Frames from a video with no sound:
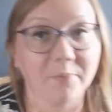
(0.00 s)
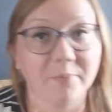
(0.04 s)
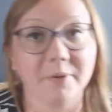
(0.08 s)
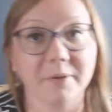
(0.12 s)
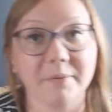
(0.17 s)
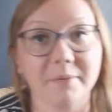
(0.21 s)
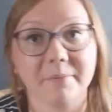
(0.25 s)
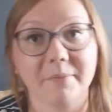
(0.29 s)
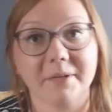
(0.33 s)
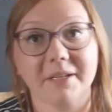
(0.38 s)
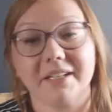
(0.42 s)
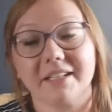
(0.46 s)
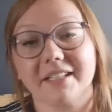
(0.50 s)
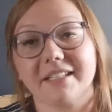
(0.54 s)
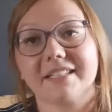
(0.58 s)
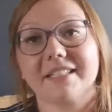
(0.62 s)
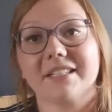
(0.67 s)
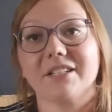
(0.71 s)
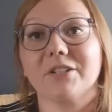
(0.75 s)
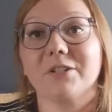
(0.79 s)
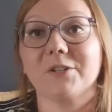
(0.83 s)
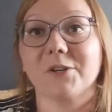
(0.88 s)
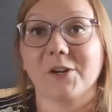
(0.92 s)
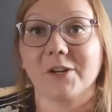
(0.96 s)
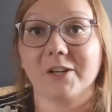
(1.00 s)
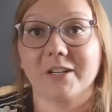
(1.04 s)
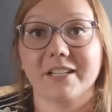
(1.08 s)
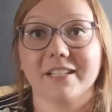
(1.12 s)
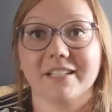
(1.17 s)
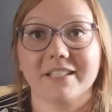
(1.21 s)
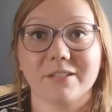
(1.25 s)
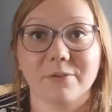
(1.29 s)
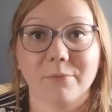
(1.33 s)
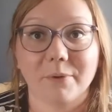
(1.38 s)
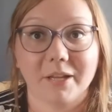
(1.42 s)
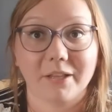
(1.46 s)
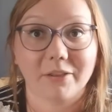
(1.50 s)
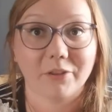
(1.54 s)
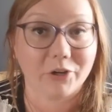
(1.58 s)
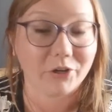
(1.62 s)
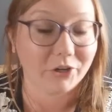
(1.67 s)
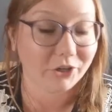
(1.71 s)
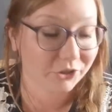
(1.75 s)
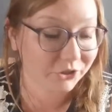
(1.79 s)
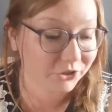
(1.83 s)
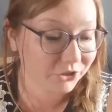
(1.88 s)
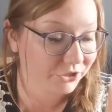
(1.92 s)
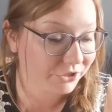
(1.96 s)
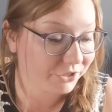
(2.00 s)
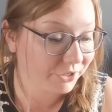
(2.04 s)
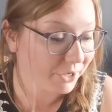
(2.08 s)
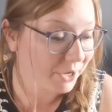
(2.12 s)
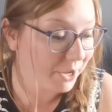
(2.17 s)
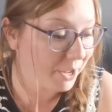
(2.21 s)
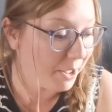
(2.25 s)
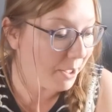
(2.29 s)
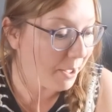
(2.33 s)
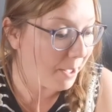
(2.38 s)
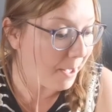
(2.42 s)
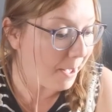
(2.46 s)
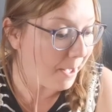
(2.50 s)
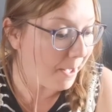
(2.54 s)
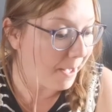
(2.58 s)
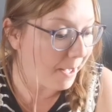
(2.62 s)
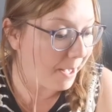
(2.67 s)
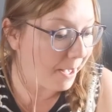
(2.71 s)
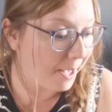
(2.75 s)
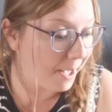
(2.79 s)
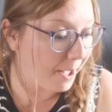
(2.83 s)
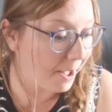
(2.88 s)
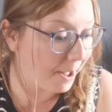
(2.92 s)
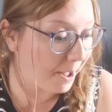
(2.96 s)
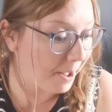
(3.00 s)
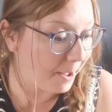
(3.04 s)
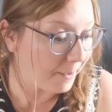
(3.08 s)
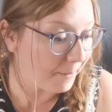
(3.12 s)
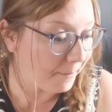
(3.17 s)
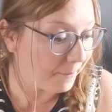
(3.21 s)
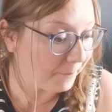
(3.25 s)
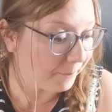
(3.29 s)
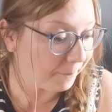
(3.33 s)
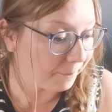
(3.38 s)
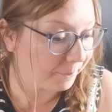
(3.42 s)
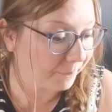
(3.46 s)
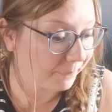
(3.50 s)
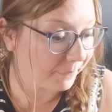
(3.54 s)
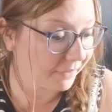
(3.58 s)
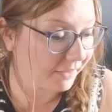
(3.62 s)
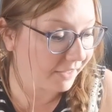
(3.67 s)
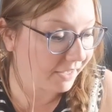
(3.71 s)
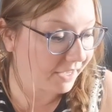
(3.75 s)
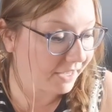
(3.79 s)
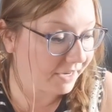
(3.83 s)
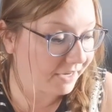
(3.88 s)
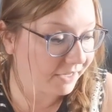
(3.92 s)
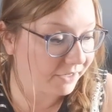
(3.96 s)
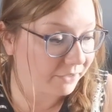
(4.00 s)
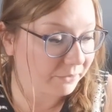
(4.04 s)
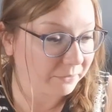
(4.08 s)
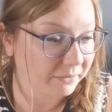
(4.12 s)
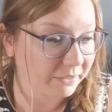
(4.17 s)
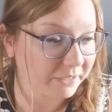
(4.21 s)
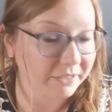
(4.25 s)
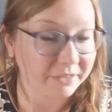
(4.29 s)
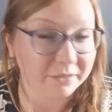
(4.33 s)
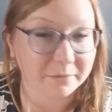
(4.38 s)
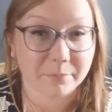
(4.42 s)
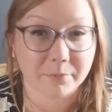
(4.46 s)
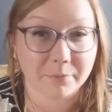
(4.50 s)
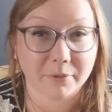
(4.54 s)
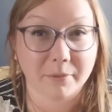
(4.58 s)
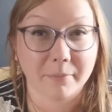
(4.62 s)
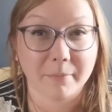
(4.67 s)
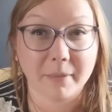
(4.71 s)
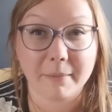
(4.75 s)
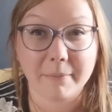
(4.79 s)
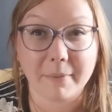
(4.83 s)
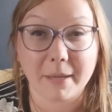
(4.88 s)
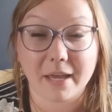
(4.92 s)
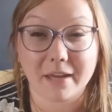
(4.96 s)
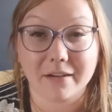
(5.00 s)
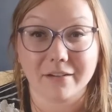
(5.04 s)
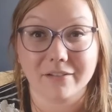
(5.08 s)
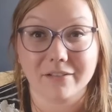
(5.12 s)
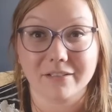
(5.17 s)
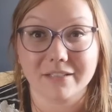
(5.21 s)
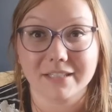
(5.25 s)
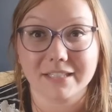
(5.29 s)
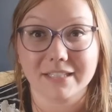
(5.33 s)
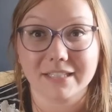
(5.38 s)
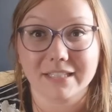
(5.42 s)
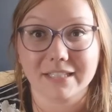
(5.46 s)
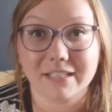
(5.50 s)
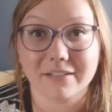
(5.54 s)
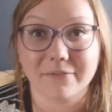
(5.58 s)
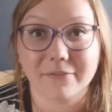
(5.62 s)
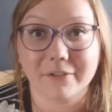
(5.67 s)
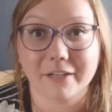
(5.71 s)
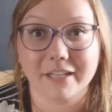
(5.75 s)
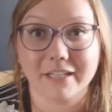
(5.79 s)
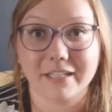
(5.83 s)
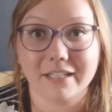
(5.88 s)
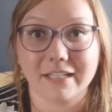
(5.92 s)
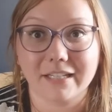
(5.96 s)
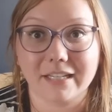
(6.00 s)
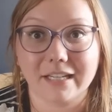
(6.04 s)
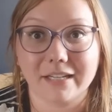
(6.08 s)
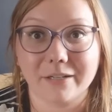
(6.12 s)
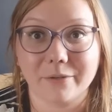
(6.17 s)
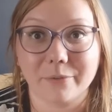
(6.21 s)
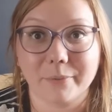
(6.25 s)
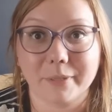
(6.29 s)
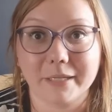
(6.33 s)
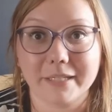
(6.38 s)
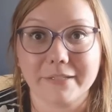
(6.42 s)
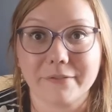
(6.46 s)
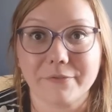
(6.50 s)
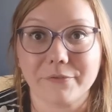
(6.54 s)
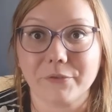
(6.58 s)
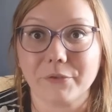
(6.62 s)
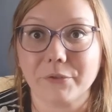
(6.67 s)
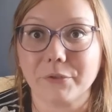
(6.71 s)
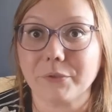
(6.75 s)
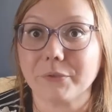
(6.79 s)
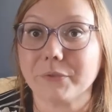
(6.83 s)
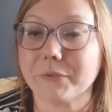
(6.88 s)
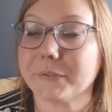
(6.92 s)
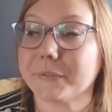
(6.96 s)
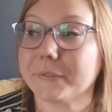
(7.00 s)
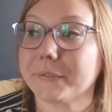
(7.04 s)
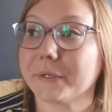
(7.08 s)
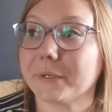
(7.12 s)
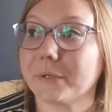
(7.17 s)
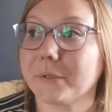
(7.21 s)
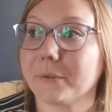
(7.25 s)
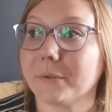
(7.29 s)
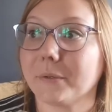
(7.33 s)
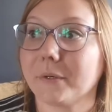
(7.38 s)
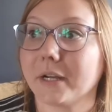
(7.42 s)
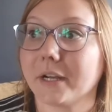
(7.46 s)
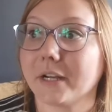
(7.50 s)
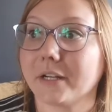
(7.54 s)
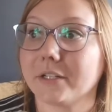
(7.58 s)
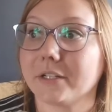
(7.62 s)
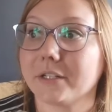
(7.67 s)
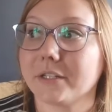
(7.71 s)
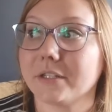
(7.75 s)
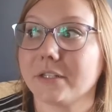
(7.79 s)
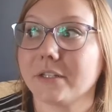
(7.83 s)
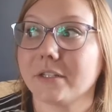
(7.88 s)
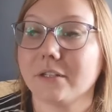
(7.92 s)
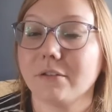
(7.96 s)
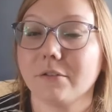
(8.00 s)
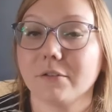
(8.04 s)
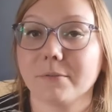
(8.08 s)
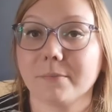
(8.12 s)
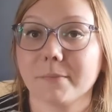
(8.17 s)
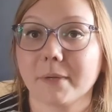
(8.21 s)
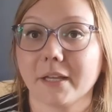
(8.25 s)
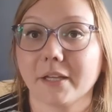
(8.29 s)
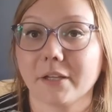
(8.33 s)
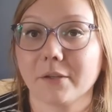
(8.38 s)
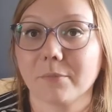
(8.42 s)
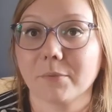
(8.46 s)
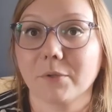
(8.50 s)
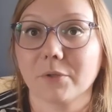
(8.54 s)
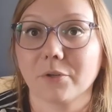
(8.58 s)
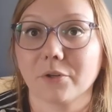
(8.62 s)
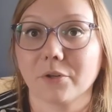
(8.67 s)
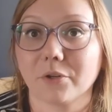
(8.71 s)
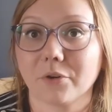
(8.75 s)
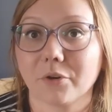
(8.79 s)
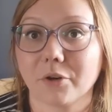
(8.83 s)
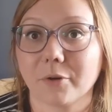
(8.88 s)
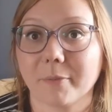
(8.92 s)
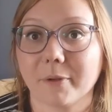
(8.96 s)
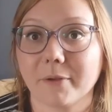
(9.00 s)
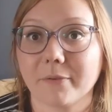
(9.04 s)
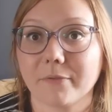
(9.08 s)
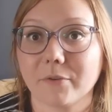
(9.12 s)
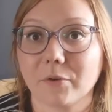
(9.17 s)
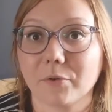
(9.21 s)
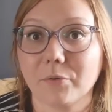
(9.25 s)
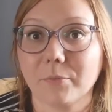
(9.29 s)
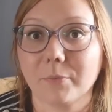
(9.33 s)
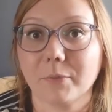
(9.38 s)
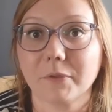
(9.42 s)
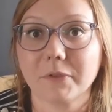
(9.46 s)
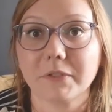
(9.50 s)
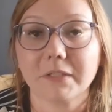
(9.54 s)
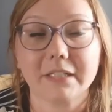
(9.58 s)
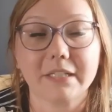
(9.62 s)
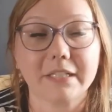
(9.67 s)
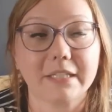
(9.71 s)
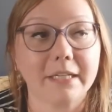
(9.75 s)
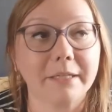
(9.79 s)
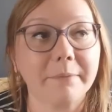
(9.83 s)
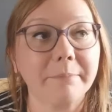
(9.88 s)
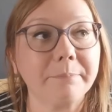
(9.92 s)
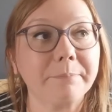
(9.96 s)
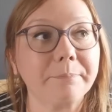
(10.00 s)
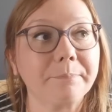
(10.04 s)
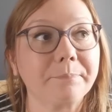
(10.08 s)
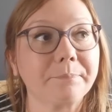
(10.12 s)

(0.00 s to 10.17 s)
open because the chart is quite large, and I don't like to print my patterns. I find it kind of wasteful, so I just use my computer or my phone most of the time.